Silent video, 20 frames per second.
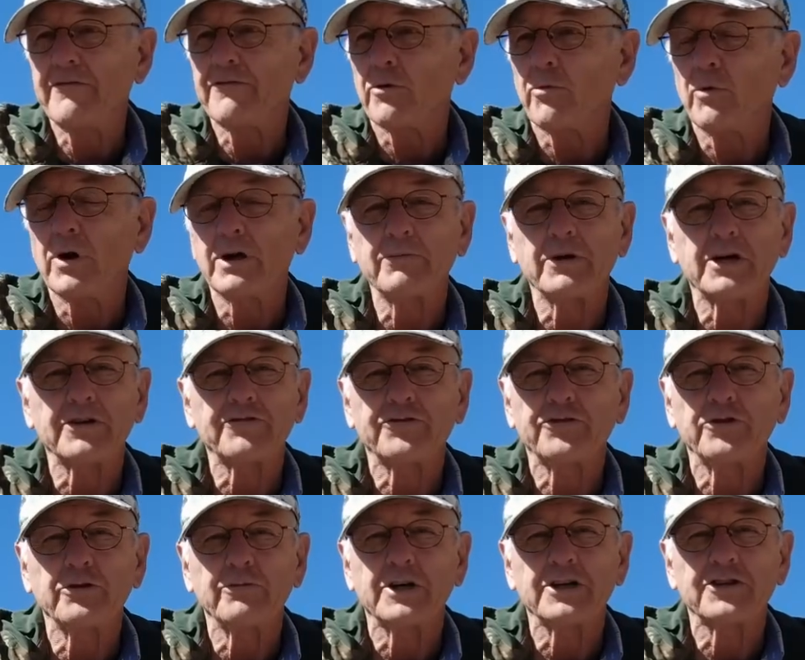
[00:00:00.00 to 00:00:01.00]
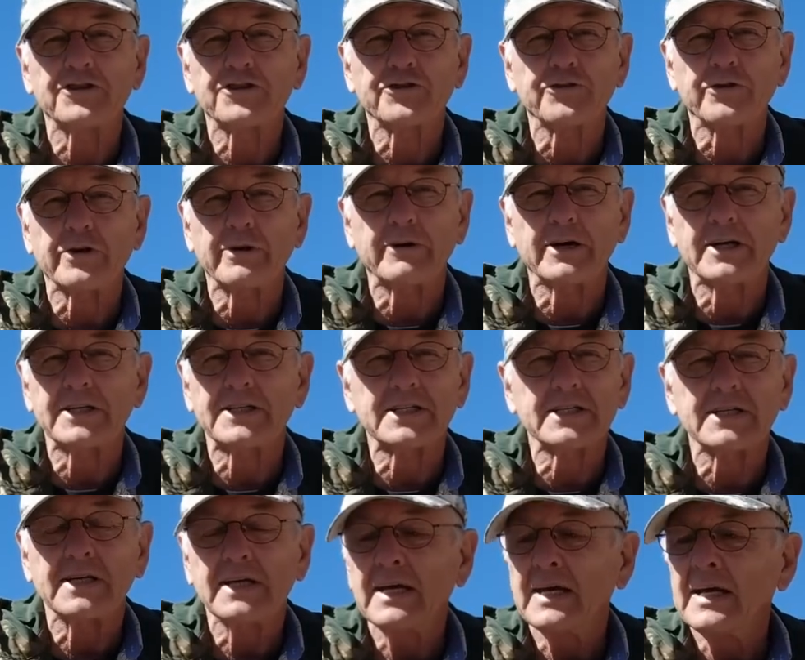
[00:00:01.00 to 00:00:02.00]
pay for 1 month, 2 months, 3
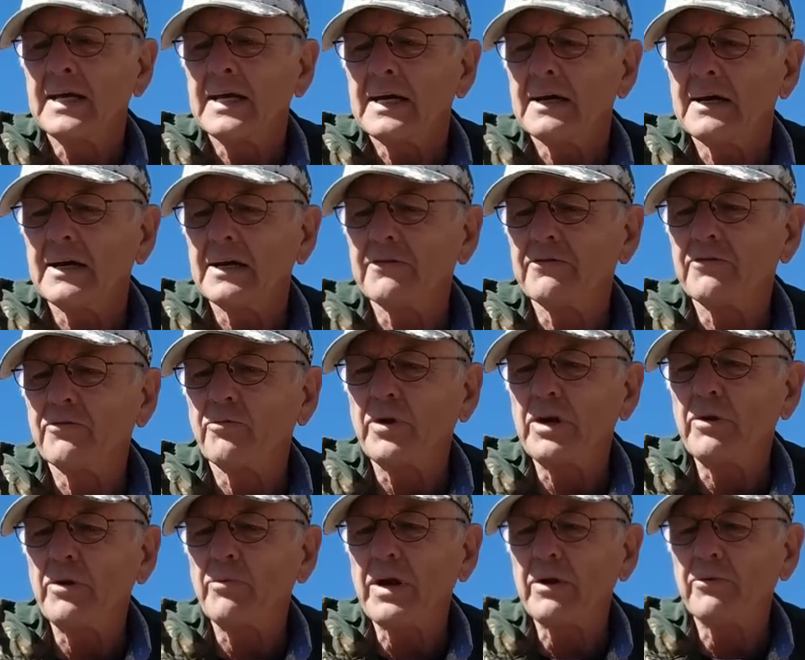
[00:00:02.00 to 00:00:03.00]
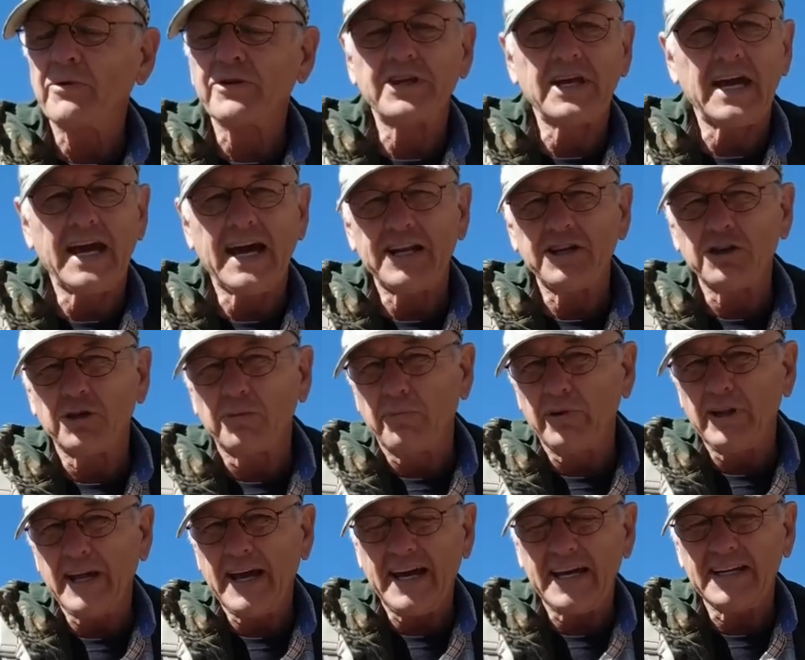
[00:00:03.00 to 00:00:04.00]
months. We went with the annual
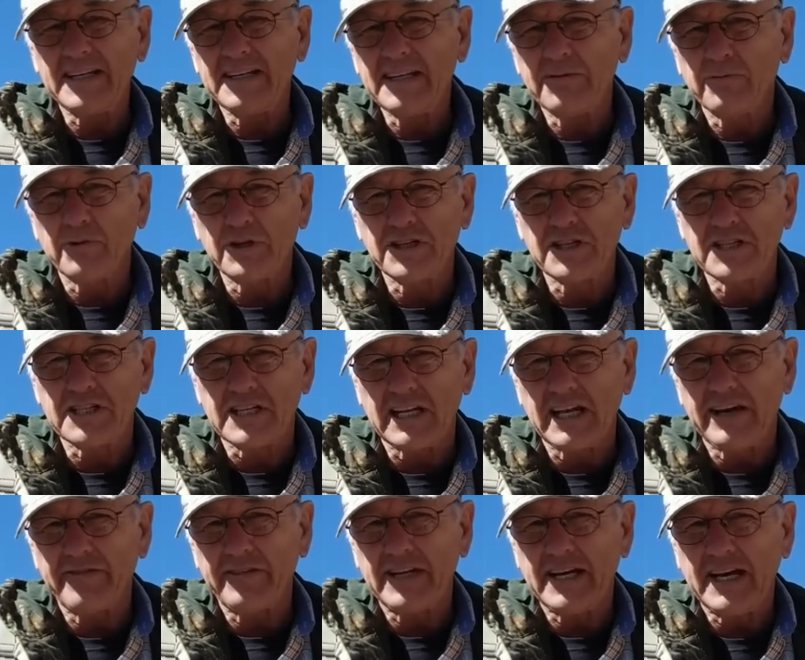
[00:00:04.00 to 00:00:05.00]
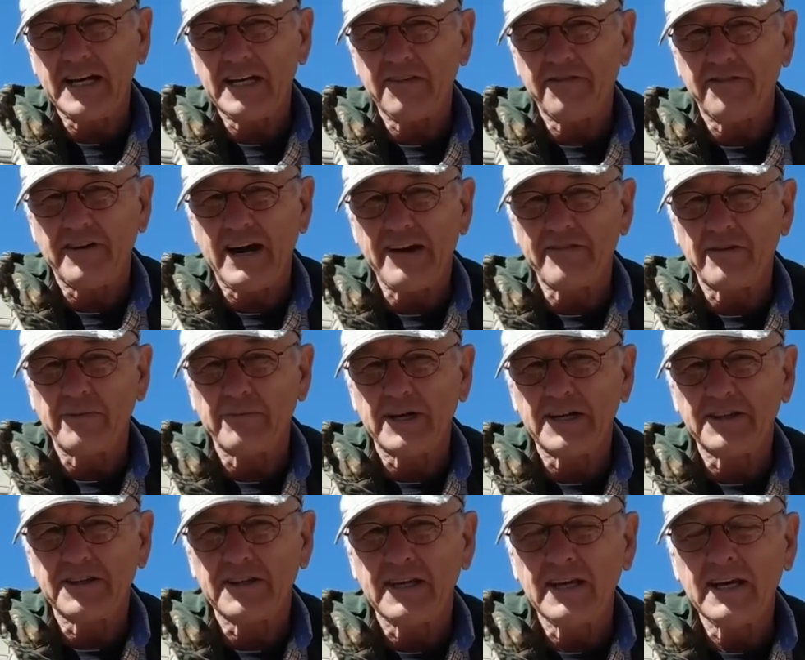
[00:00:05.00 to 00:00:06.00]
plan, which is $11.95 a
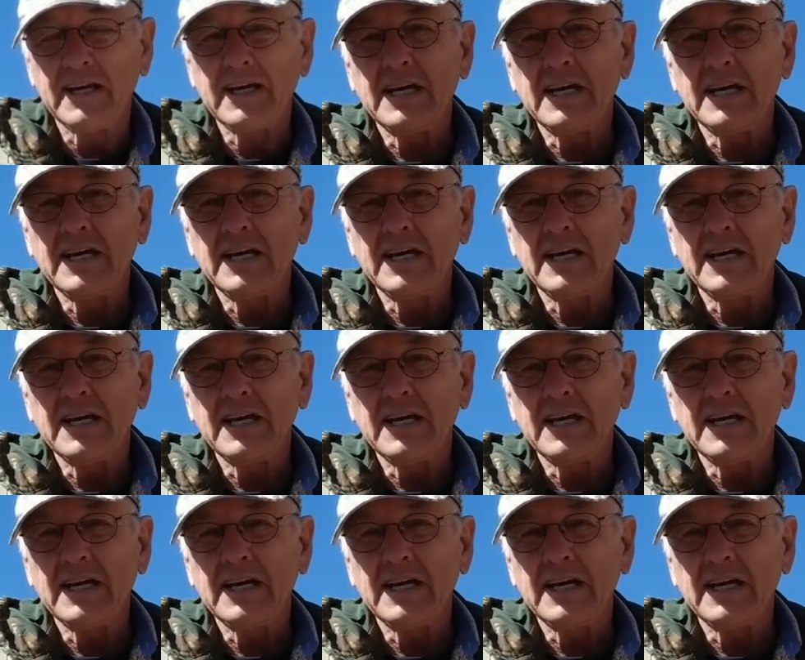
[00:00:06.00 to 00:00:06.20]
month,